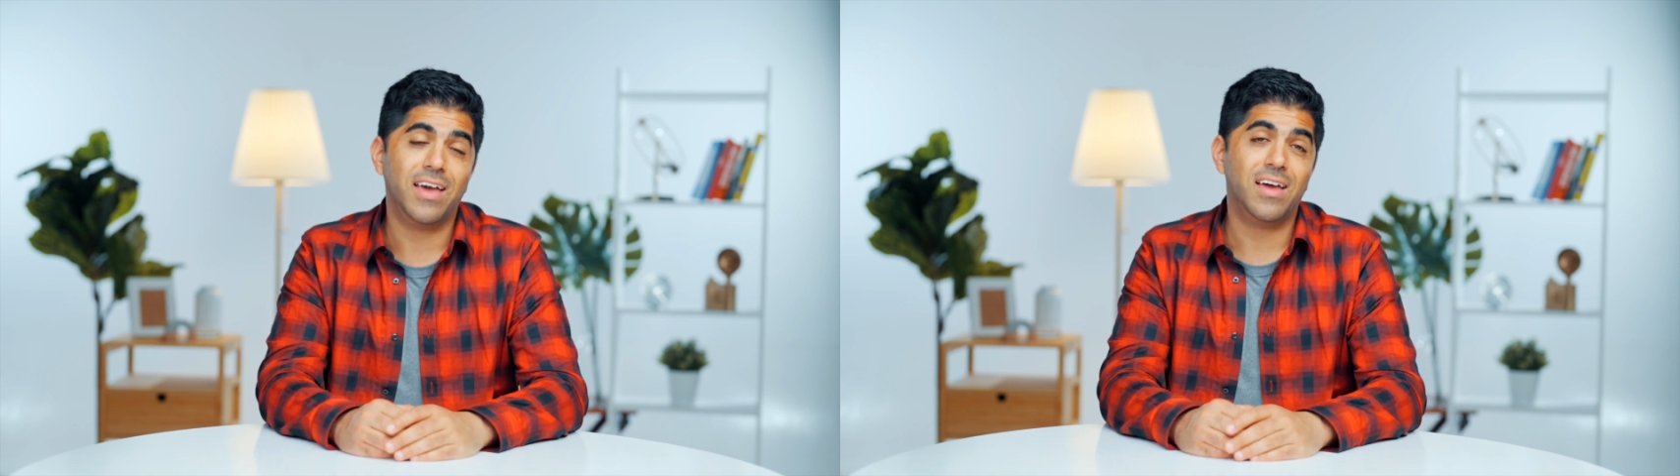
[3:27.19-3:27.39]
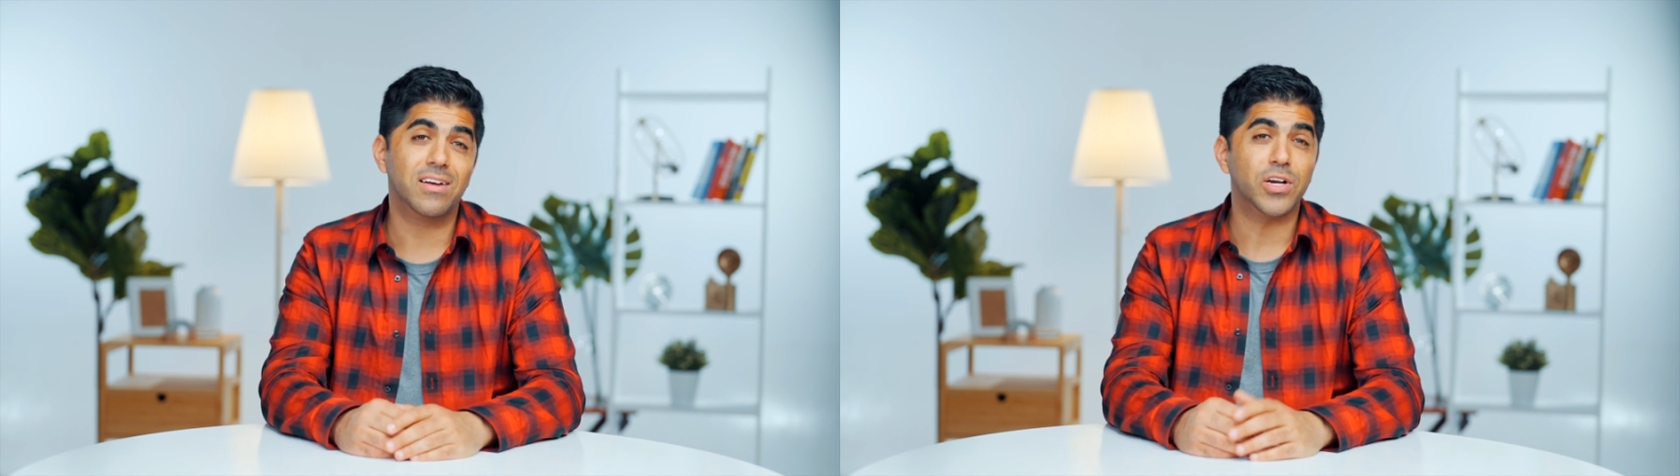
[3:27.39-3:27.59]

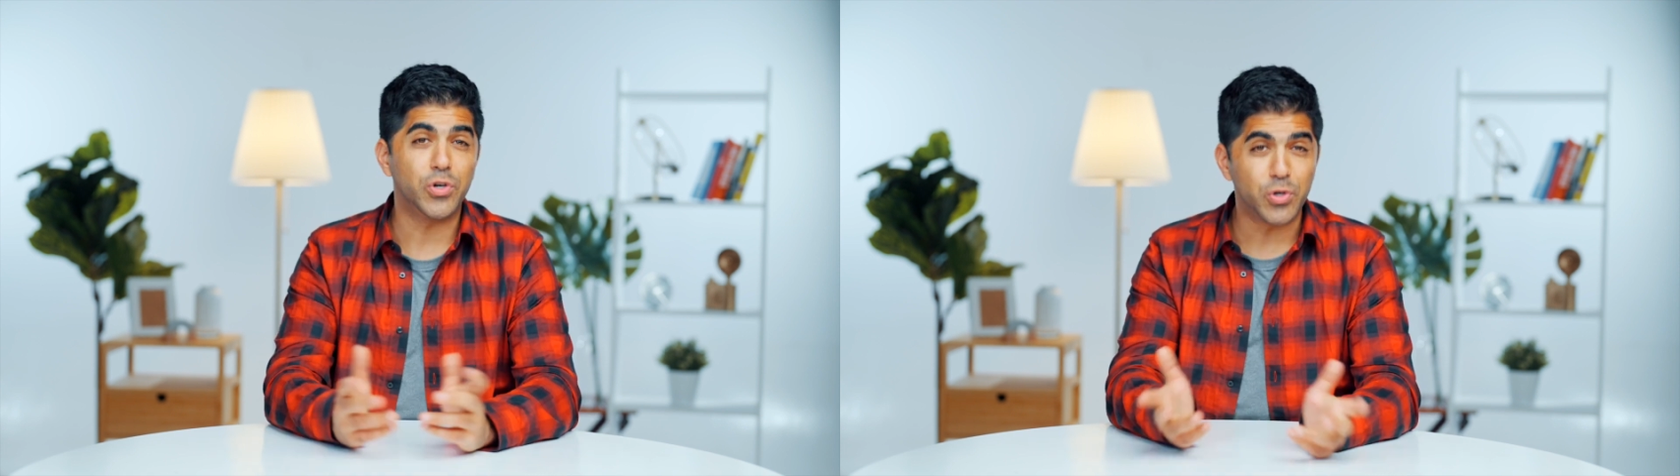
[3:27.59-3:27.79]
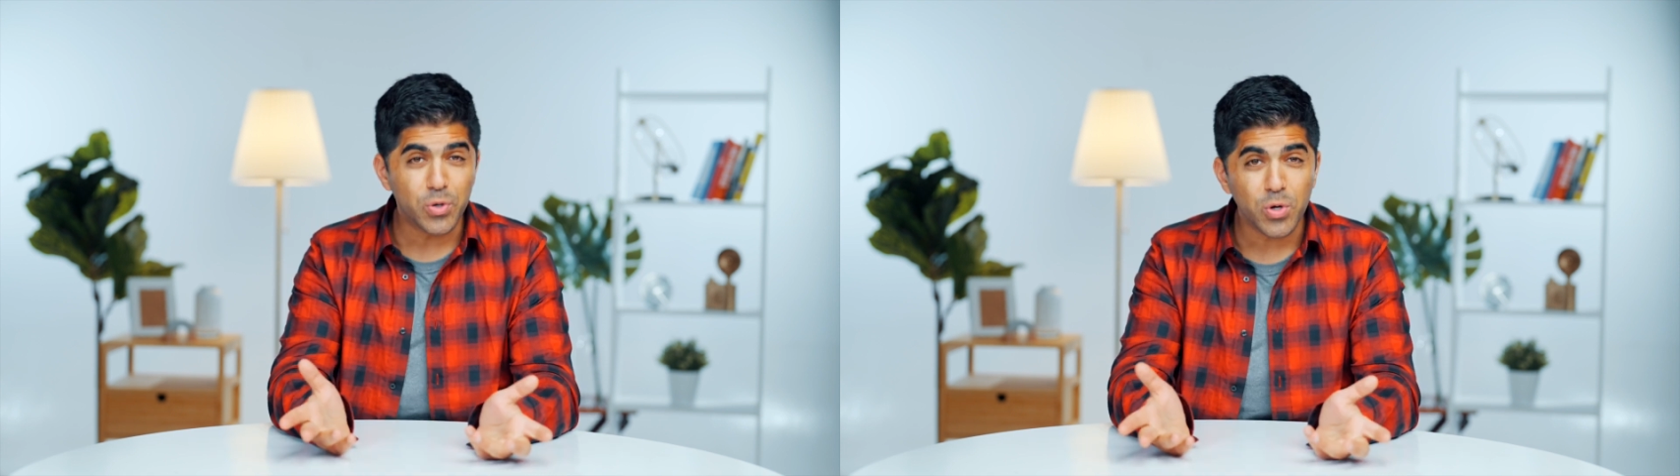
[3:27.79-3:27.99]
and
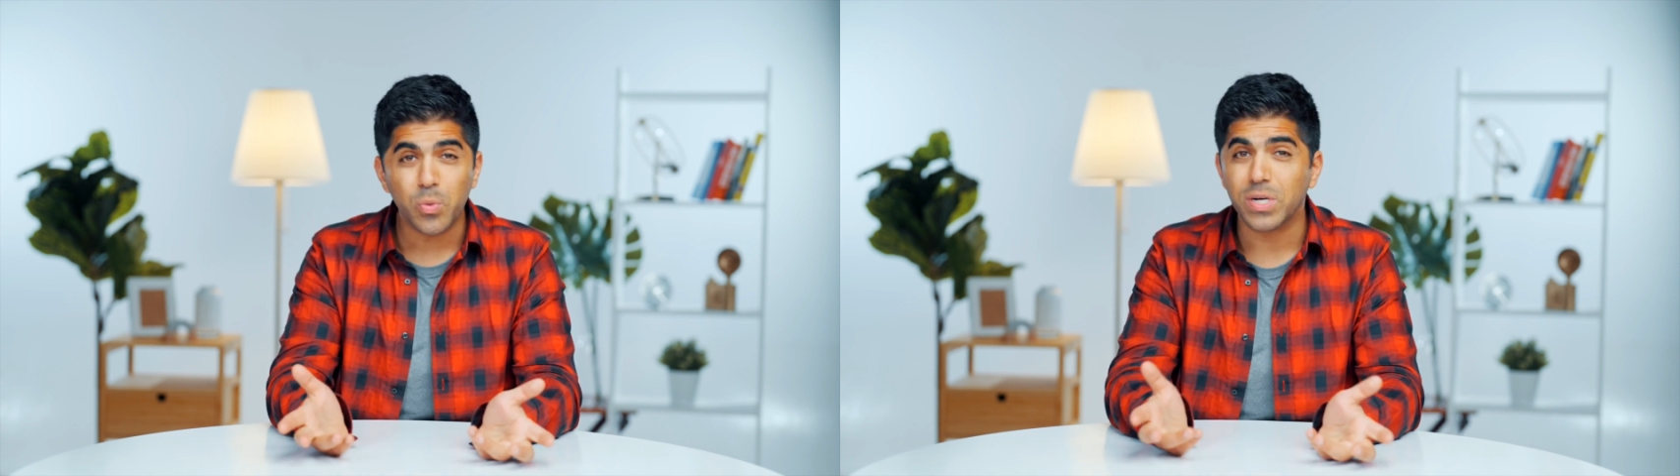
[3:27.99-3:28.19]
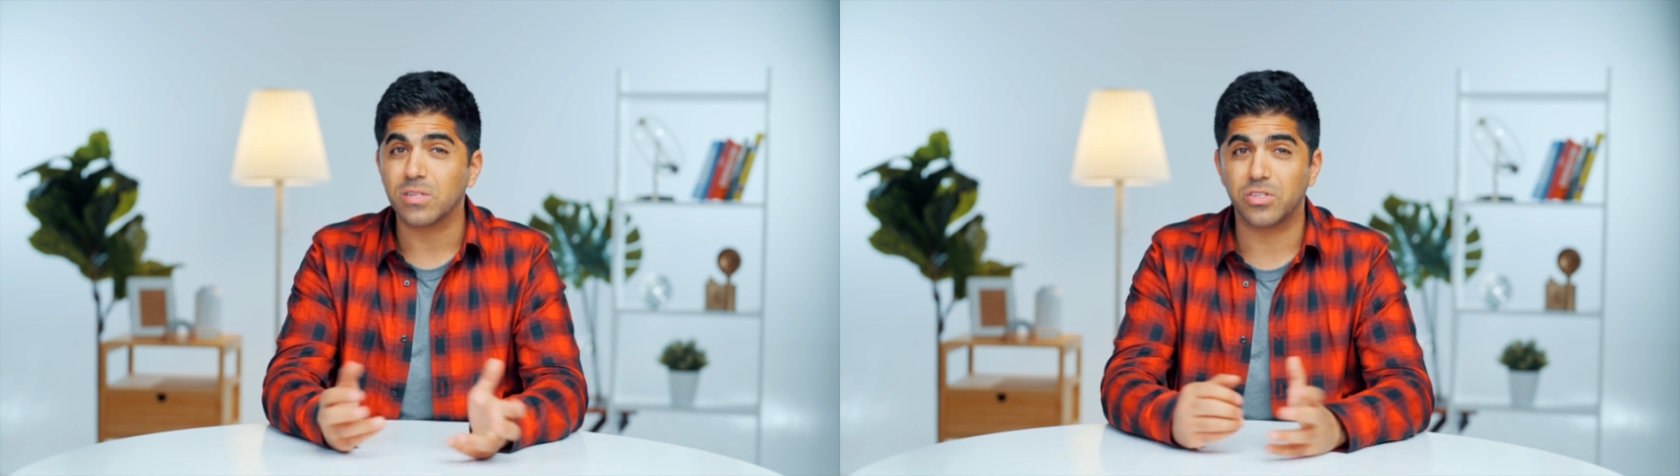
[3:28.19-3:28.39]
Google
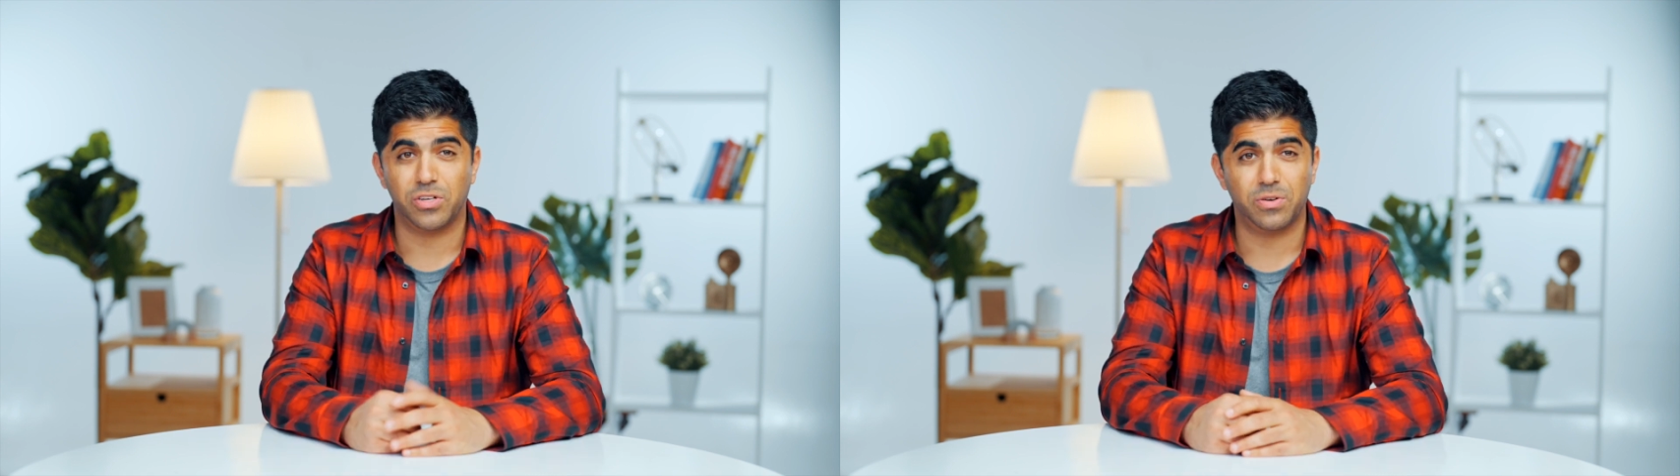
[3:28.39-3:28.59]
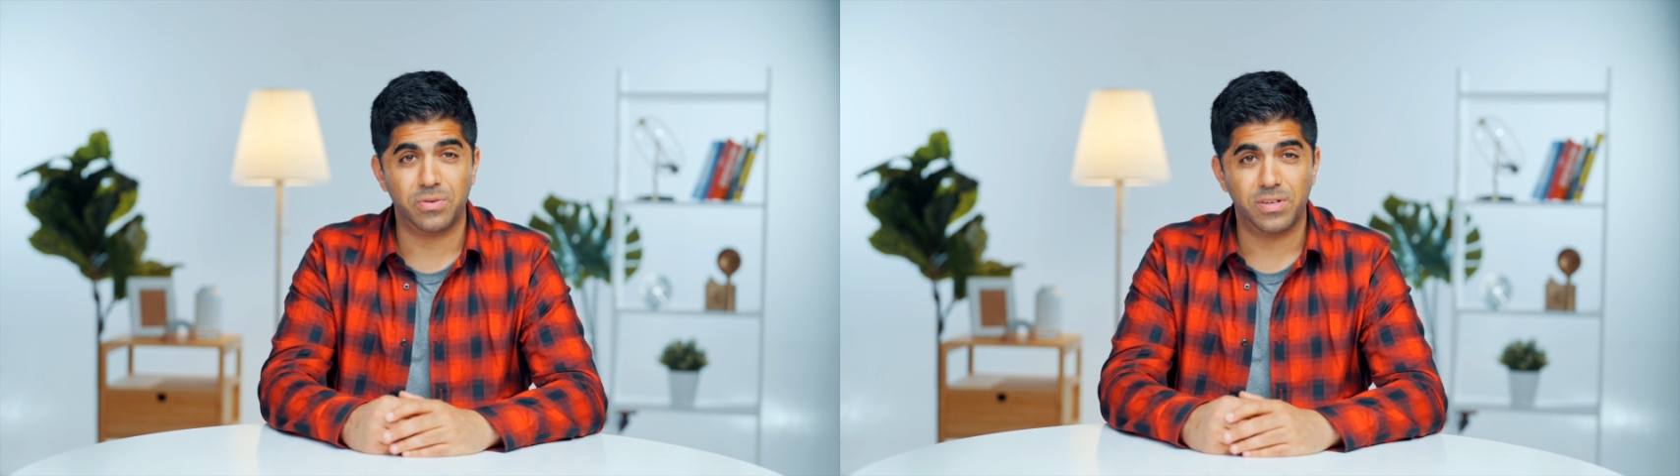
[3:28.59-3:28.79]
will too